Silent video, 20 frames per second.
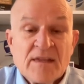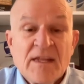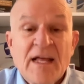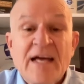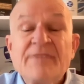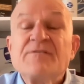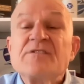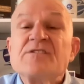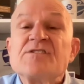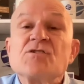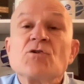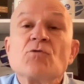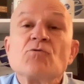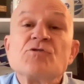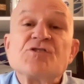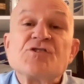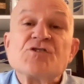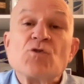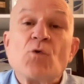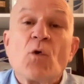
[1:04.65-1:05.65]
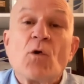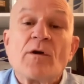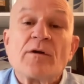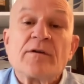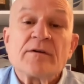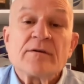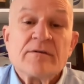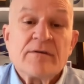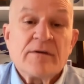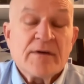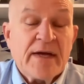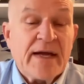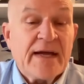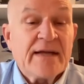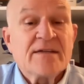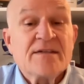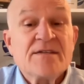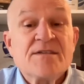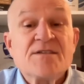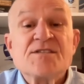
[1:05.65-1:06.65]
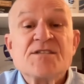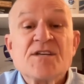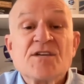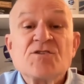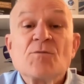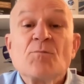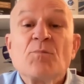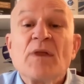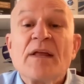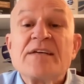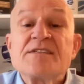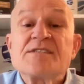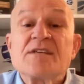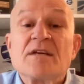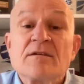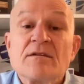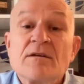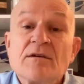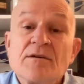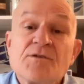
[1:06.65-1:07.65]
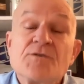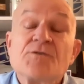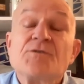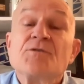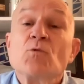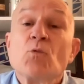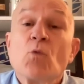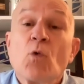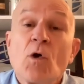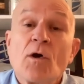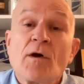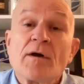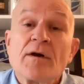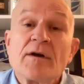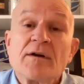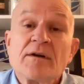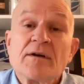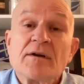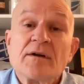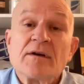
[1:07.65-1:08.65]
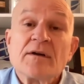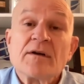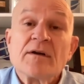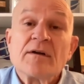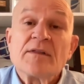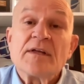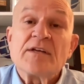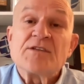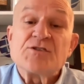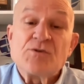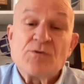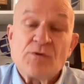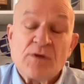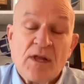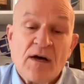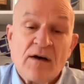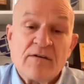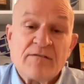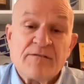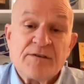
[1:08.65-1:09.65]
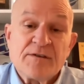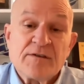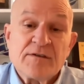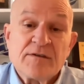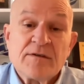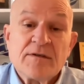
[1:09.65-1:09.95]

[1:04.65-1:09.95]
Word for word: Life is so short, and it is such a blessing to do work that you love.